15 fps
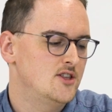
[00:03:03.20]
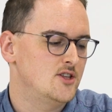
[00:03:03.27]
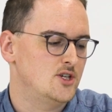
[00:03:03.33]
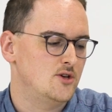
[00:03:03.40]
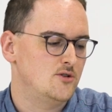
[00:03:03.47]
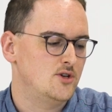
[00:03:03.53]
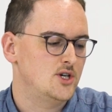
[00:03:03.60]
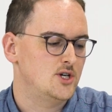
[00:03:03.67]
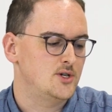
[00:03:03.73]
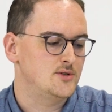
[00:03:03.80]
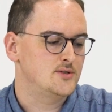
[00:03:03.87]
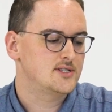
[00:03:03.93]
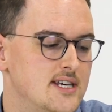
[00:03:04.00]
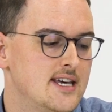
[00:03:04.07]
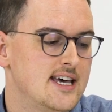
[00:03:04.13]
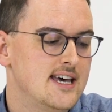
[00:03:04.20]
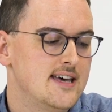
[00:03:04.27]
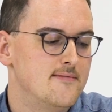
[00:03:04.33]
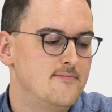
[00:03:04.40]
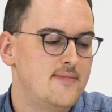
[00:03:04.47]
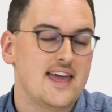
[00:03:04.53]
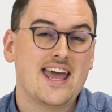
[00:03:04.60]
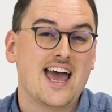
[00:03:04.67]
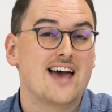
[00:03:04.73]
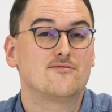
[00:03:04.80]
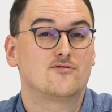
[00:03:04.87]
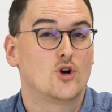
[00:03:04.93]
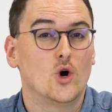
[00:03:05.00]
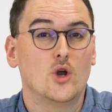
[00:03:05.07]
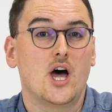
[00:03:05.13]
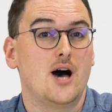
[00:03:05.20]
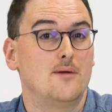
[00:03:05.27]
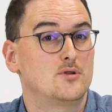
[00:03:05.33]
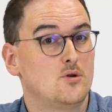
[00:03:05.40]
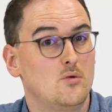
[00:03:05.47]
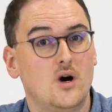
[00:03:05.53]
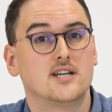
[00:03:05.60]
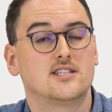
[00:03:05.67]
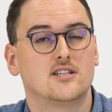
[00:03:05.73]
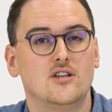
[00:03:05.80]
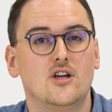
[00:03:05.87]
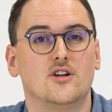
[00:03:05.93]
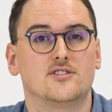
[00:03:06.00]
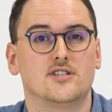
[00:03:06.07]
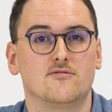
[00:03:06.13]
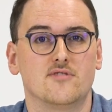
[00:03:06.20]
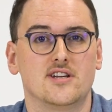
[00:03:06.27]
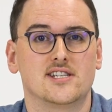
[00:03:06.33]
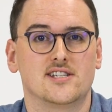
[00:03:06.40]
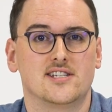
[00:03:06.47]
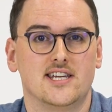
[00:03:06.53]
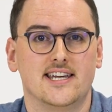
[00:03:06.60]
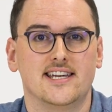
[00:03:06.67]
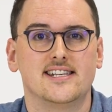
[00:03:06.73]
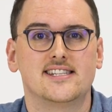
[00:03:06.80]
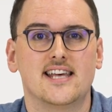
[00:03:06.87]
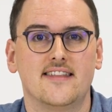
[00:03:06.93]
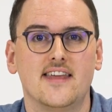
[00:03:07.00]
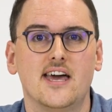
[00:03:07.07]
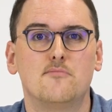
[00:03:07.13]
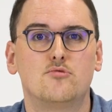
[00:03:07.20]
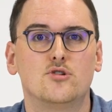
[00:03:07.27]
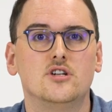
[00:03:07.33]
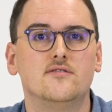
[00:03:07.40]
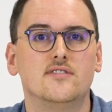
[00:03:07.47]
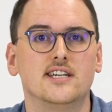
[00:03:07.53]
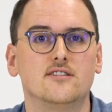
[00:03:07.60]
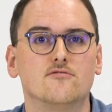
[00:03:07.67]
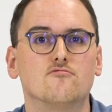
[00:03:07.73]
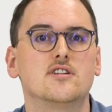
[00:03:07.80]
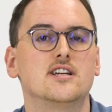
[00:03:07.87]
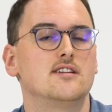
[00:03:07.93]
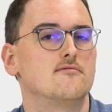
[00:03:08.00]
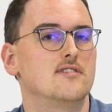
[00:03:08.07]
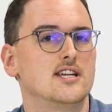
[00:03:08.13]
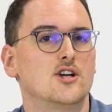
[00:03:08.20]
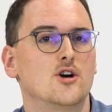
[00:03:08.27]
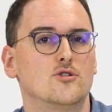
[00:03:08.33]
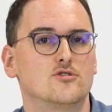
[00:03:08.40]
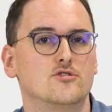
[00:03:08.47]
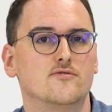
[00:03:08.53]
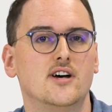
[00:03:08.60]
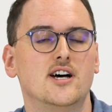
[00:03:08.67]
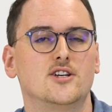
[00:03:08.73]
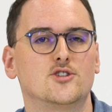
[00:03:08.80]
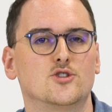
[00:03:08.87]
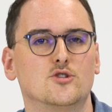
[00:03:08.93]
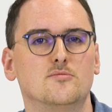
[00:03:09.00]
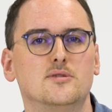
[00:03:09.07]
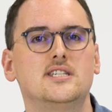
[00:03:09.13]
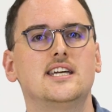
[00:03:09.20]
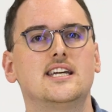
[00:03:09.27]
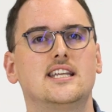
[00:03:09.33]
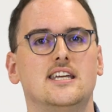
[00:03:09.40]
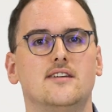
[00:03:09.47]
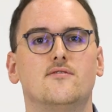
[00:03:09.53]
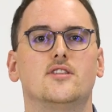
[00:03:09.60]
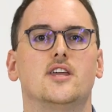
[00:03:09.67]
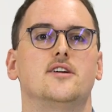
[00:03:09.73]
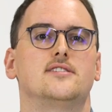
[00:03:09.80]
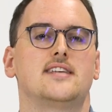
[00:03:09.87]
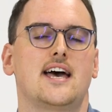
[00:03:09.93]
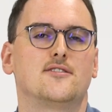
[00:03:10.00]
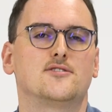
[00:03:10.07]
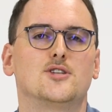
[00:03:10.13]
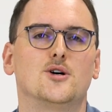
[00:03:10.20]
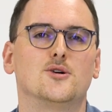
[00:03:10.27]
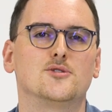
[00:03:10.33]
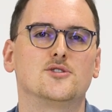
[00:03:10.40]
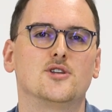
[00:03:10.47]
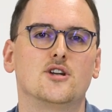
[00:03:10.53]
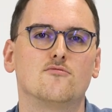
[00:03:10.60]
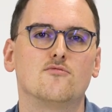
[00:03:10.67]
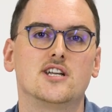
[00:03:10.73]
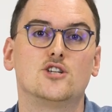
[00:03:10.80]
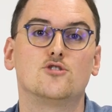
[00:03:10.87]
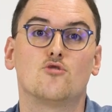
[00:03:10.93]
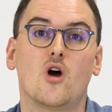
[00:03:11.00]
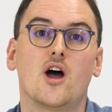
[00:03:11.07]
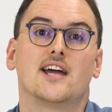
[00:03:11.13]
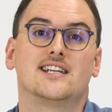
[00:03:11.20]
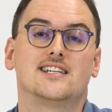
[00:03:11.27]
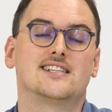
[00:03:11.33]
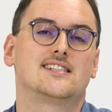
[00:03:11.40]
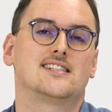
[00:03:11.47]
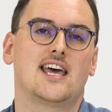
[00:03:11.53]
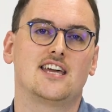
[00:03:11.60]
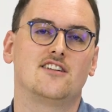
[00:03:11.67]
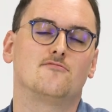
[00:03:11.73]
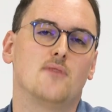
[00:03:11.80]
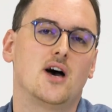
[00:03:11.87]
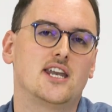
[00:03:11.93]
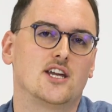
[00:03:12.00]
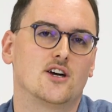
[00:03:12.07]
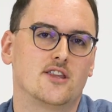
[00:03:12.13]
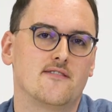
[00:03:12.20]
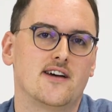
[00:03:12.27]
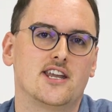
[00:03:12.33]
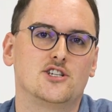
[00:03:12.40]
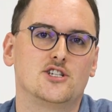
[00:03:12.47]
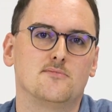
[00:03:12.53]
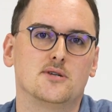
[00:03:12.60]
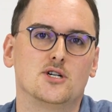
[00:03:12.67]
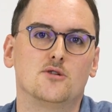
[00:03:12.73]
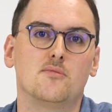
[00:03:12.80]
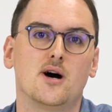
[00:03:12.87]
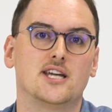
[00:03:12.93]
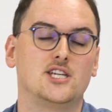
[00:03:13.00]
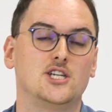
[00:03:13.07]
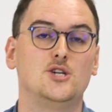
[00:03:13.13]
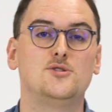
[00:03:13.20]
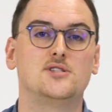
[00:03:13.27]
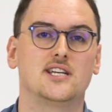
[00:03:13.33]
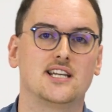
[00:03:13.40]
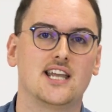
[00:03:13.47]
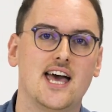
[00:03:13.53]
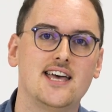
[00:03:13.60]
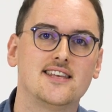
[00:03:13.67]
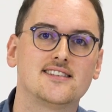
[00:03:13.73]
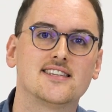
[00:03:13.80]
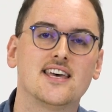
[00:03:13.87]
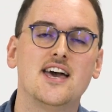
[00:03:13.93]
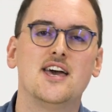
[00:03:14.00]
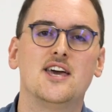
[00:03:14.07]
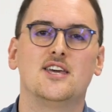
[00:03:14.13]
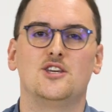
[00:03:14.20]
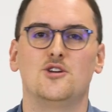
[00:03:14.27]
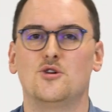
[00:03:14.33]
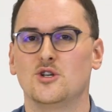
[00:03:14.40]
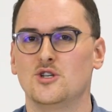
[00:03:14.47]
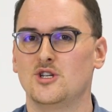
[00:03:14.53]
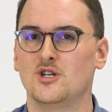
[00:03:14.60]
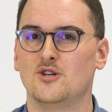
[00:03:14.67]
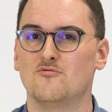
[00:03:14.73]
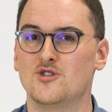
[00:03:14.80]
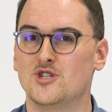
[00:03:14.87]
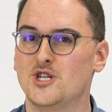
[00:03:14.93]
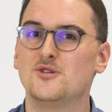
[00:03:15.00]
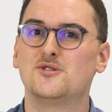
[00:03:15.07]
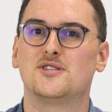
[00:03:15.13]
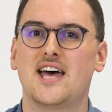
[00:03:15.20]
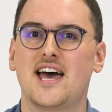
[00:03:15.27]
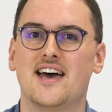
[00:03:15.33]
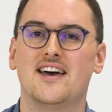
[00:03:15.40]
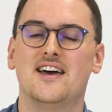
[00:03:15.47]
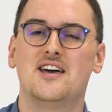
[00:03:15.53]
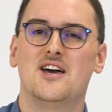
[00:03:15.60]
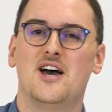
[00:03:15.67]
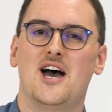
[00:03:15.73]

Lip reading: that you use. They have gone up quite a lot in recent years, and they're proving really, really controversial, particularly for those households that are really trying to save money on their energy bill by using less. You can reduce that,